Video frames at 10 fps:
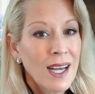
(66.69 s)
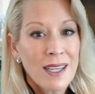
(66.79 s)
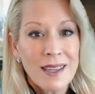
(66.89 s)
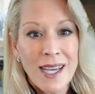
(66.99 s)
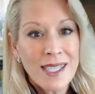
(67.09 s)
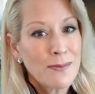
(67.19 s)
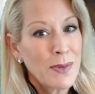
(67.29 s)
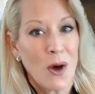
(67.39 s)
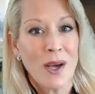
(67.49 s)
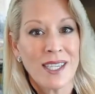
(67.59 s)
Let's be
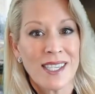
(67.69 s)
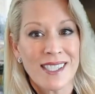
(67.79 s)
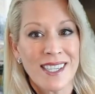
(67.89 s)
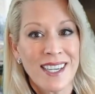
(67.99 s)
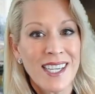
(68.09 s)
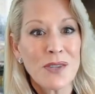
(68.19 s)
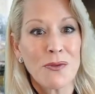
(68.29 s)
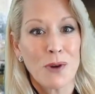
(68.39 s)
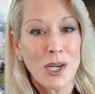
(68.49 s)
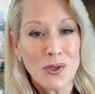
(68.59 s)
honest, it's
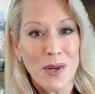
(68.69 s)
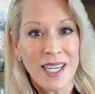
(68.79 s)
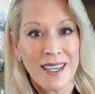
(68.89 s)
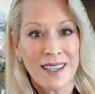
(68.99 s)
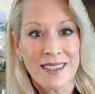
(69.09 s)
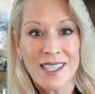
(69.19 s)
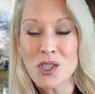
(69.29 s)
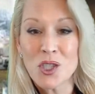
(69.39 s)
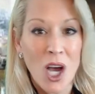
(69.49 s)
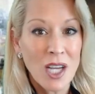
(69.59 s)
frustrating, this
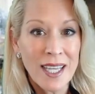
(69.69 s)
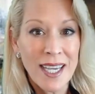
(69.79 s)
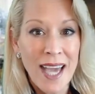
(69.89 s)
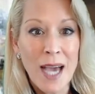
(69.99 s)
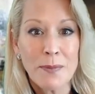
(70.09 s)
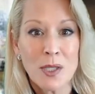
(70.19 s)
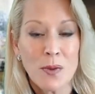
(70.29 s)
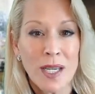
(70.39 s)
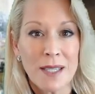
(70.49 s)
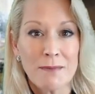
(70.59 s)
juggling act
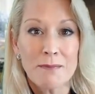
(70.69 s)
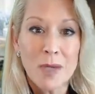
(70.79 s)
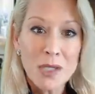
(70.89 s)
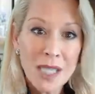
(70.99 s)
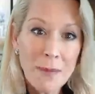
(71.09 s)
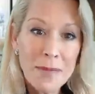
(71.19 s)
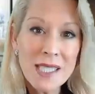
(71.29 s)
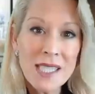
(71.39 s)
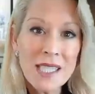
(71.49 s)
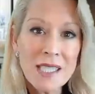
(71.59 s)
between building a
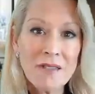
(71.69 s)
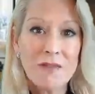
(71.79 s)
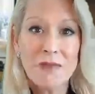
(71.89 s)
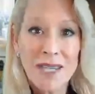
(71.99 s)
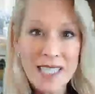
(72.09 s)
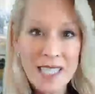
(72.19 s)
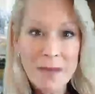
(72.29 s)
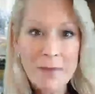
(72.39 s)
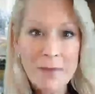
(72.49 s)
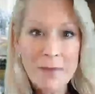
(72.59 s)
business, funding the
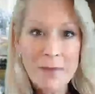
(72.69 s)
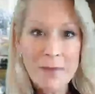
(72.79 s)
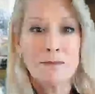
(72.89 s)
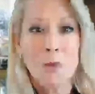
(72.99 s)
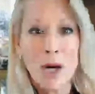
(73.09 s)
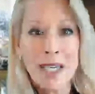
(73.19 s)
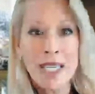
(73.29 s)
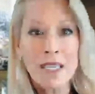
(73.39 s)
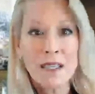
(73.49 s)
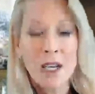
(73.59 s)
business,
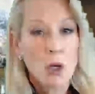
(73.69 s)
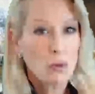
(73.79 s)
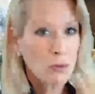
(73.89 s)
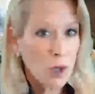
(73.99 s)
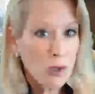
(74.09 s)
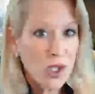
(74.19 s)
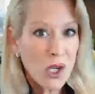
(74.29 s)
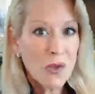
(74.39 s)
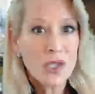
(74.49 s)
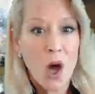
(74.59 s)
marketing,
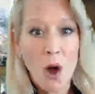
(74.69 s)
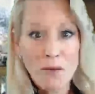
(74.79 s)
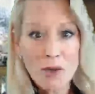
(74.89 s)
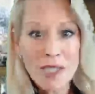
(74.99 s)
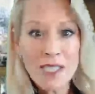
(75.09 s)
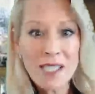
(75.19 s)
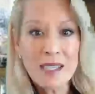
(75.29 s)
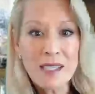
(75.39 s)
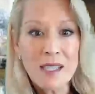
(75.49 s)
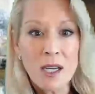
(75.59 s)
roadshows, conferences,